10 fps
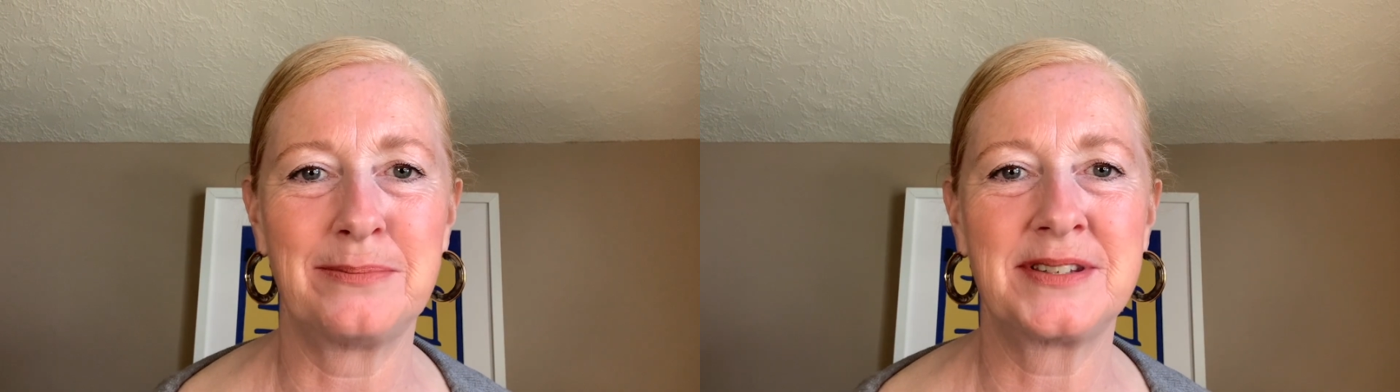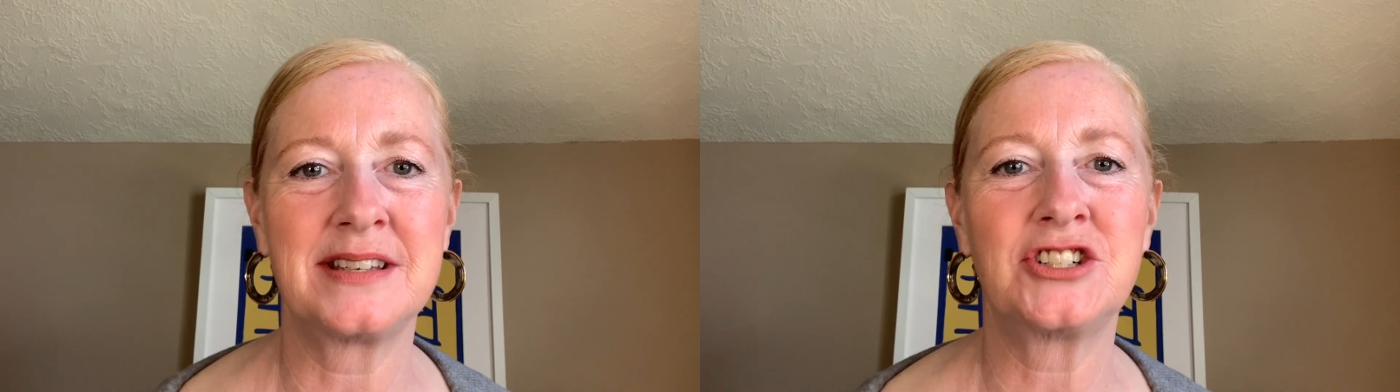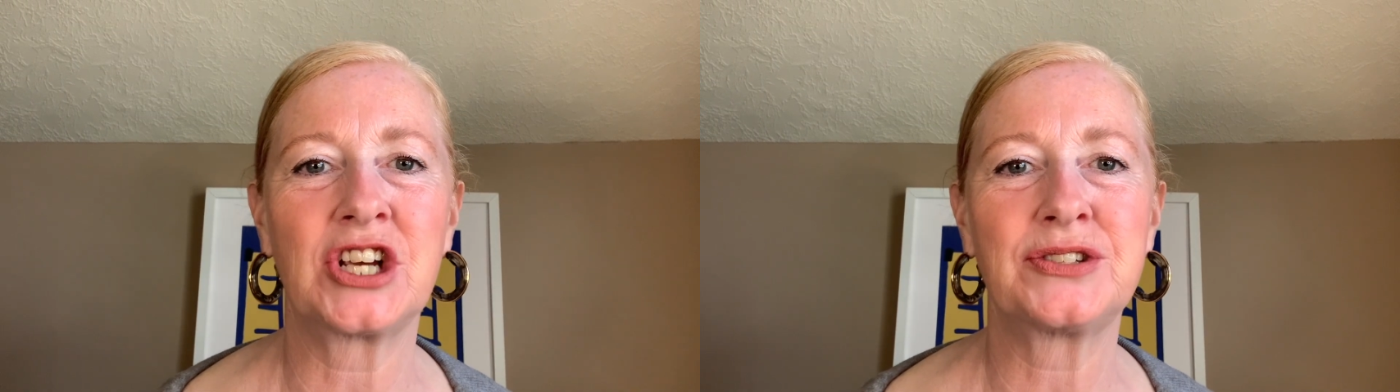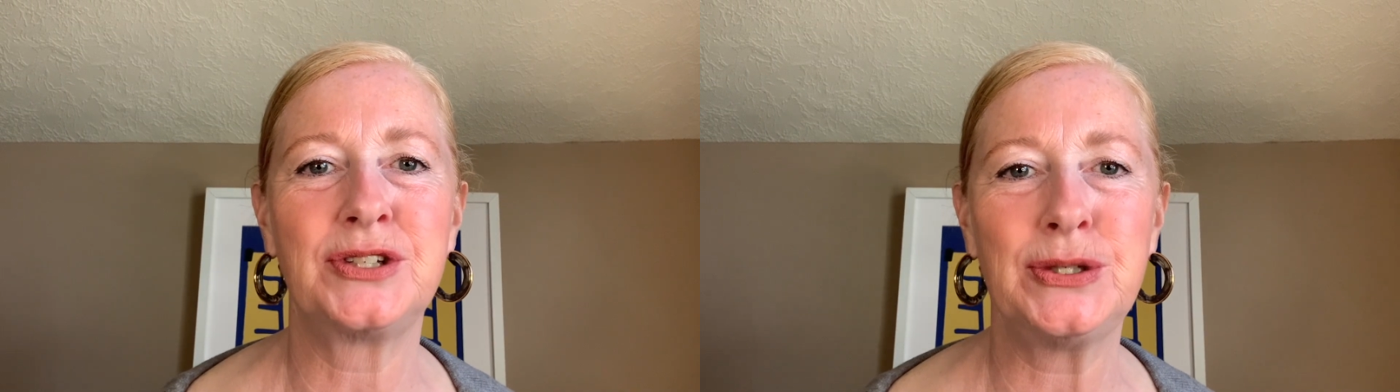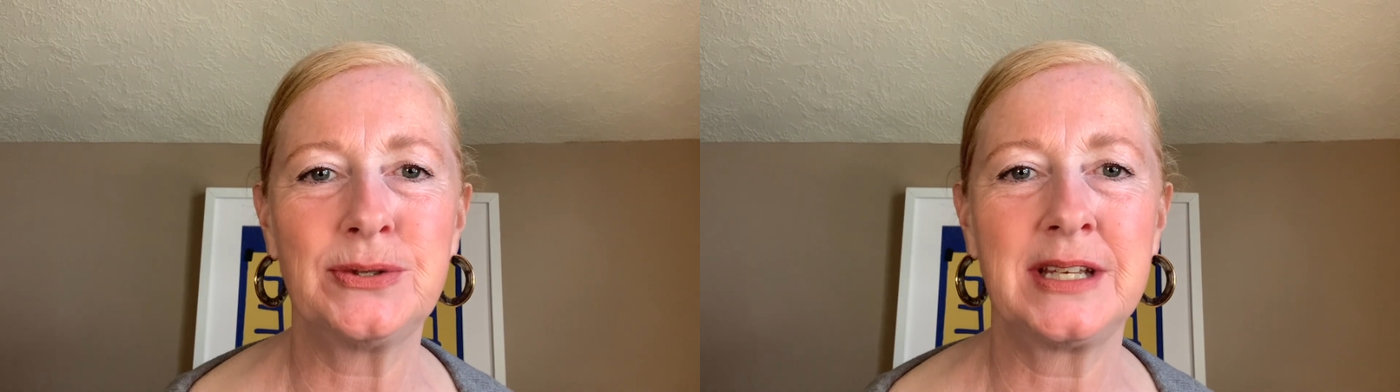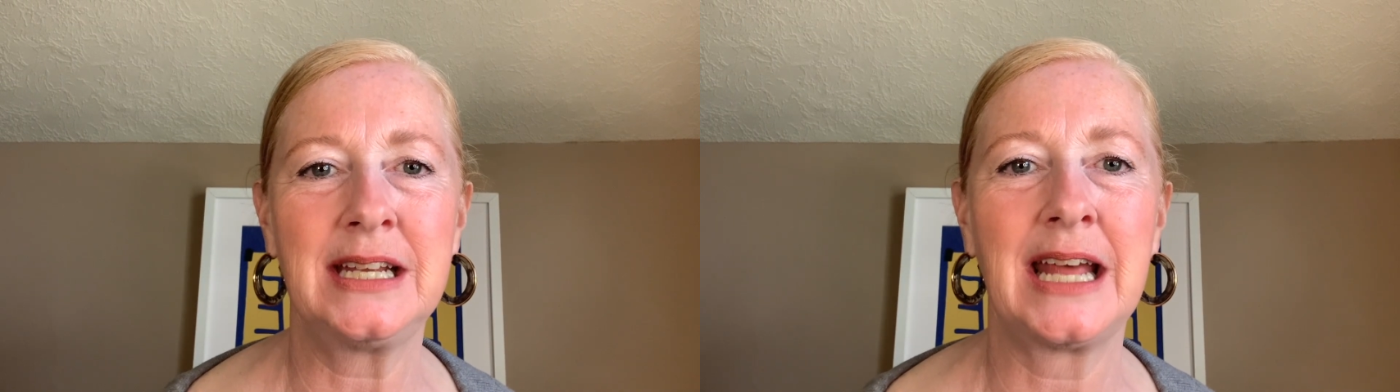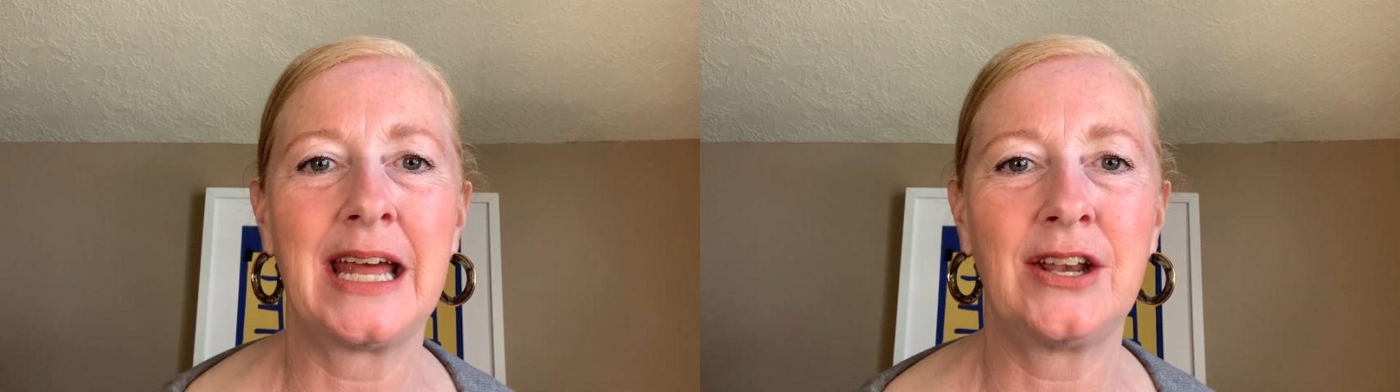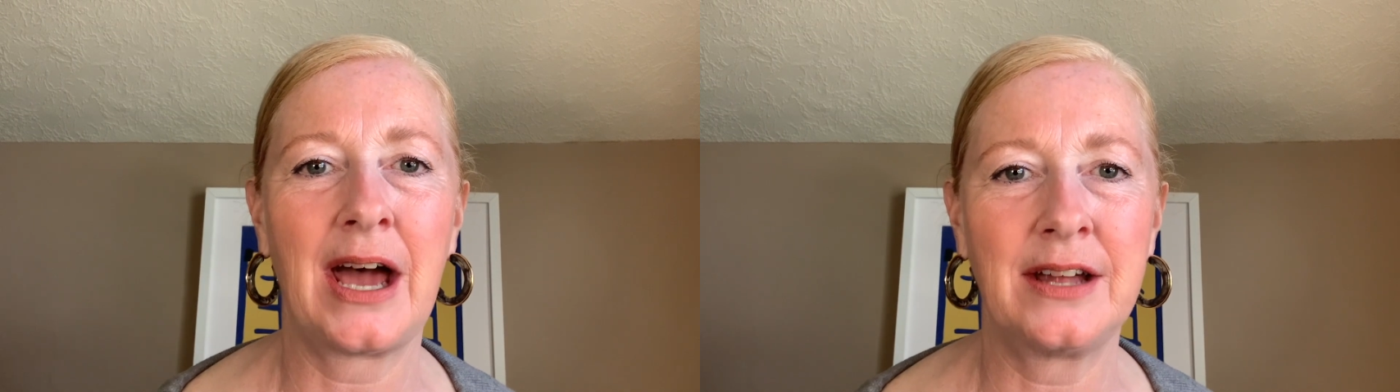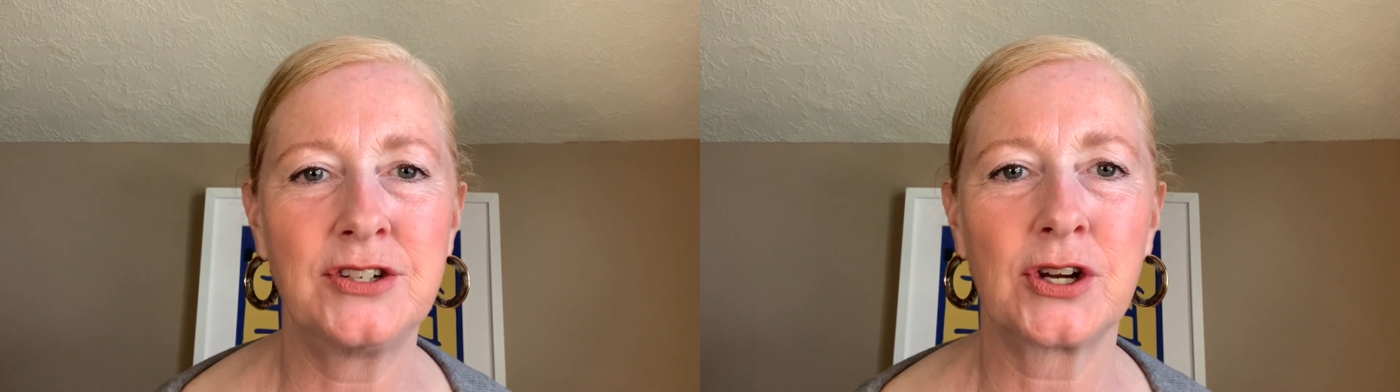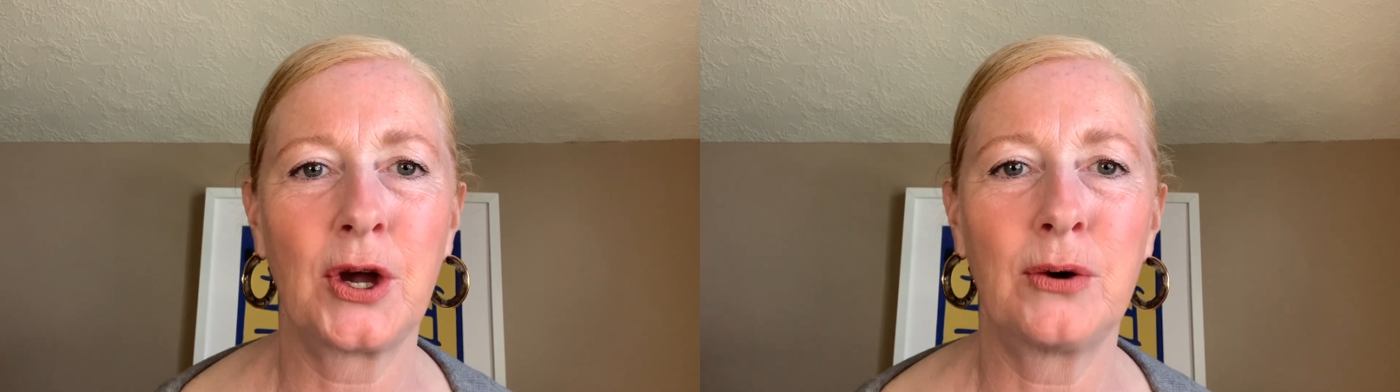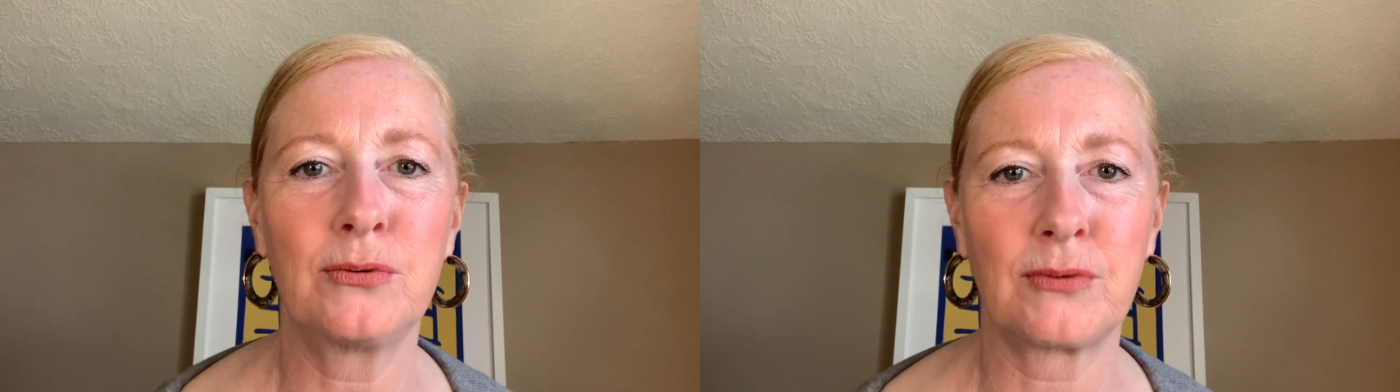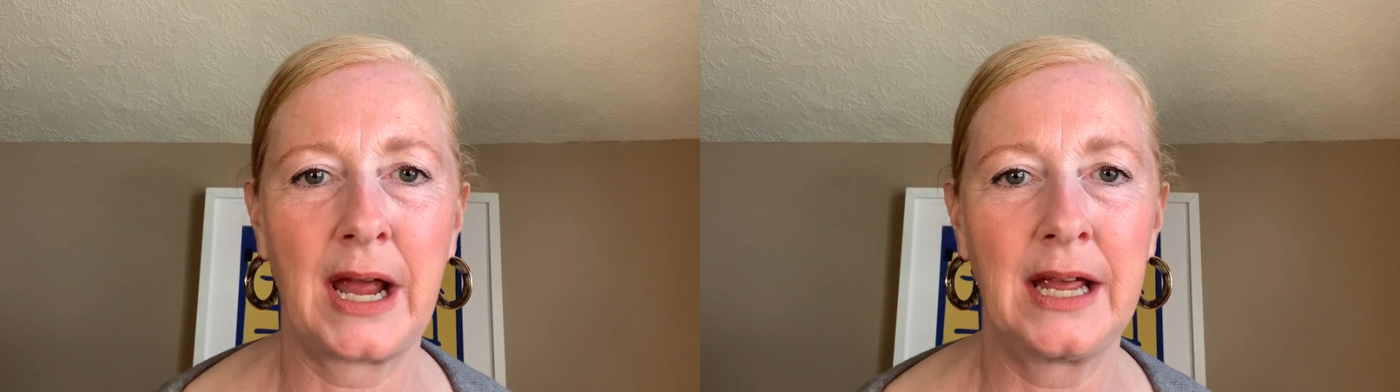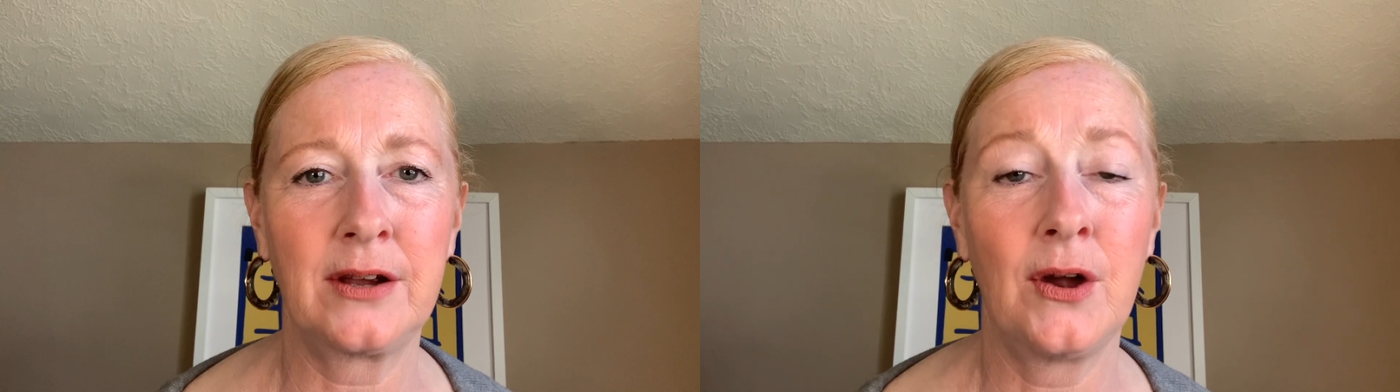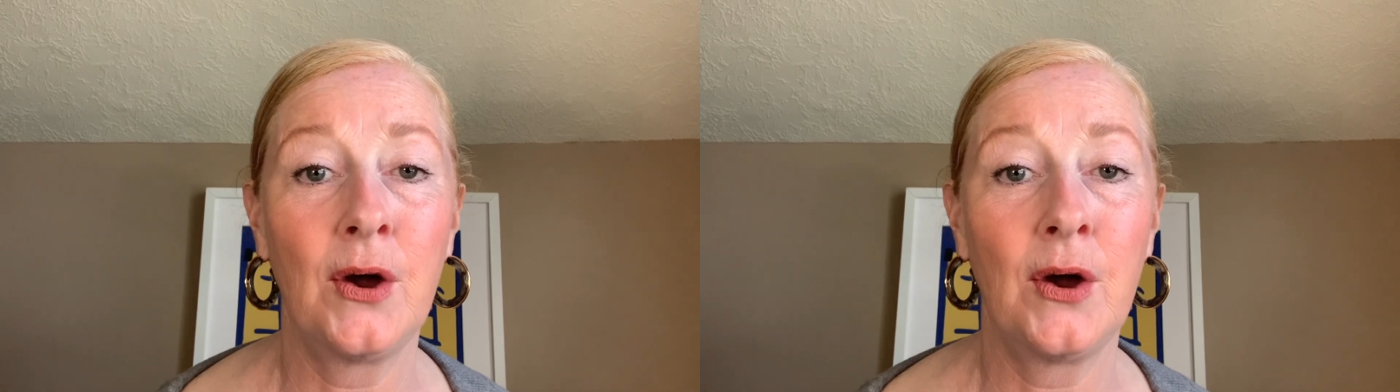suggests using an undercoat rake